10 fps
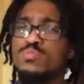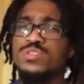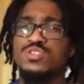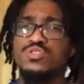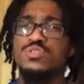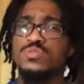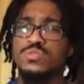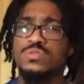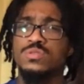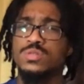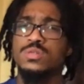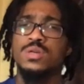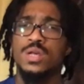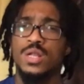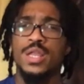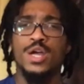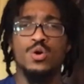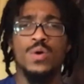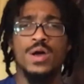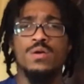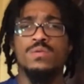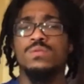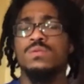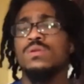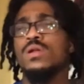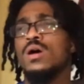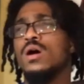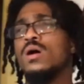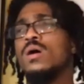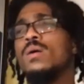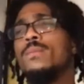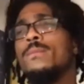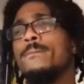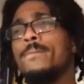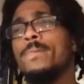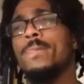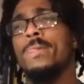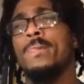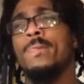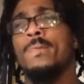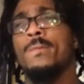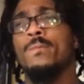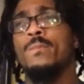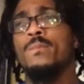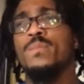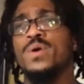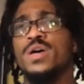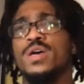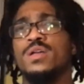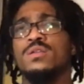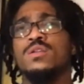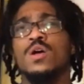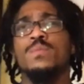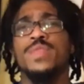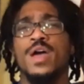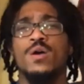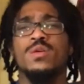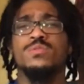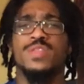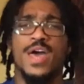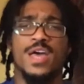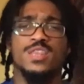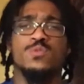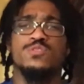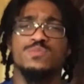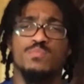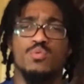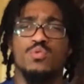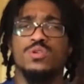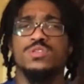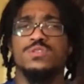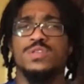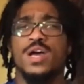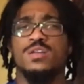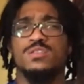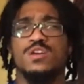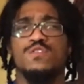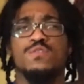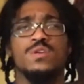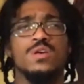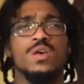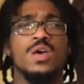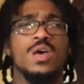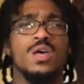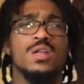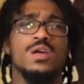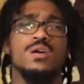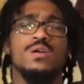materials laying around. Um, but there was sports and stuff, and